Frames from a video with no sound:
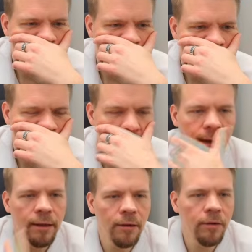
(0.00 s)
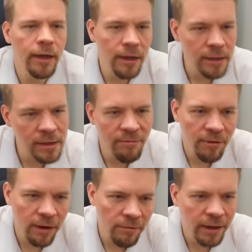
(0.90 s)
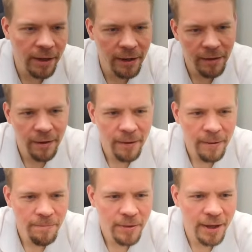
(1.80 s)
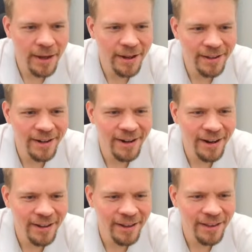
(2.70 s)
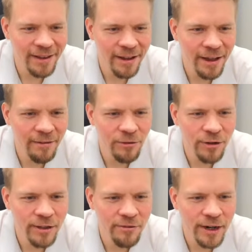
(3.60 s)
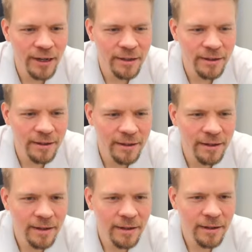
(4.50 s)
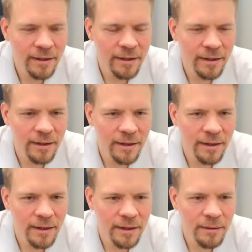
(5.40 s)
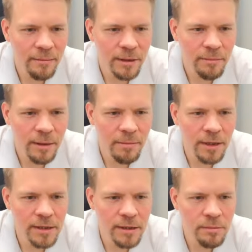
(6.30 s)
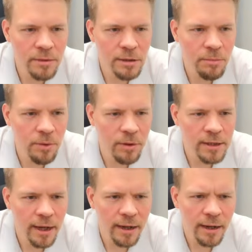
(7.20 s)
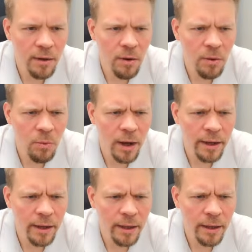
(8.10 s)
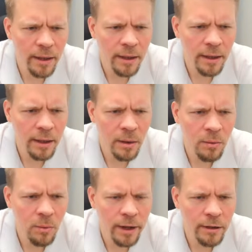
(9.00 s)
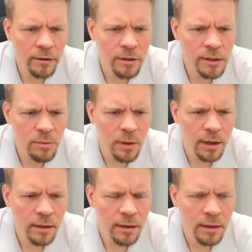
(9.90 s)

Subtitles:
Yeah, okay, knight c5 again. And then I think I have to retreat. But maybe this pawn is hanging. Oh, why? Why not this one?